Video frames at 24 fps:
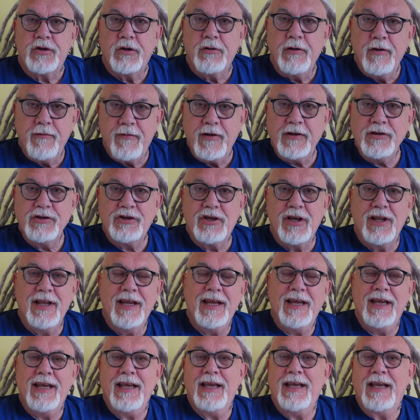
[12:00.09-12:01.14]
So
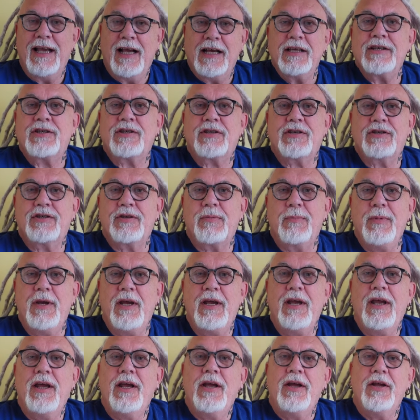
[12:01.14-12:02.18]
eventually, he asks
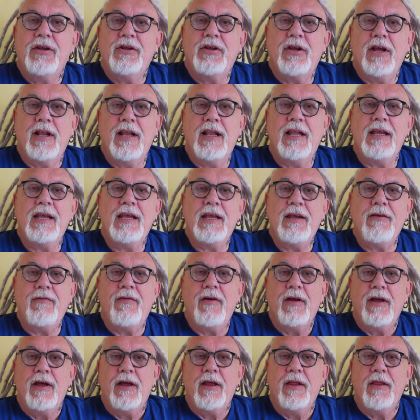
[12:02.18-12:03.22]
me to
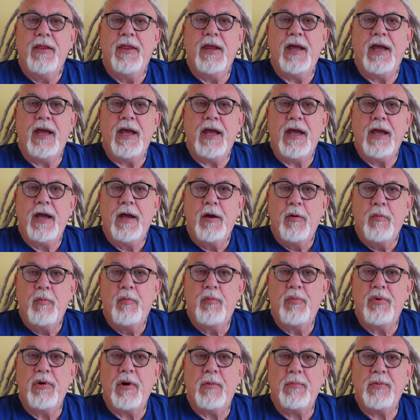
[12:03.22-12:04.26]
leave their
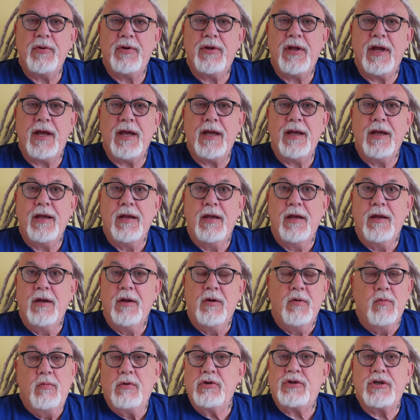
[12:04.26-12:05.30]
property,
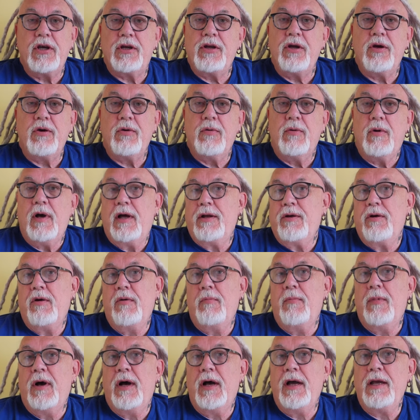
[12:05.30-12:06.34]
which I do, I
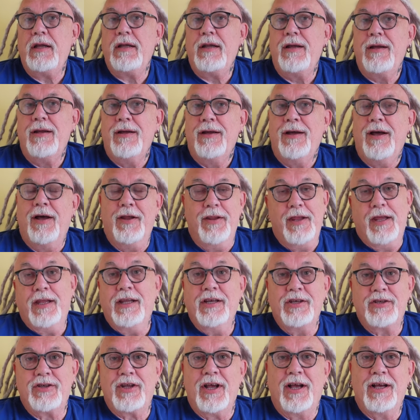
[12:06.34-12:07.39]
don't mind. And then
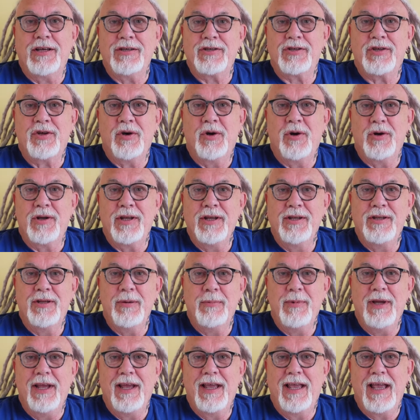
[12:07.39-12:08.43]
he starts talking
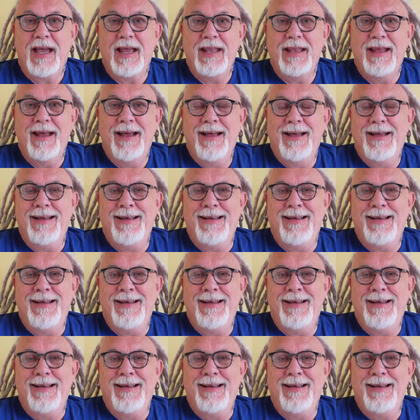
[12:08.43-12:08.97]
to me again.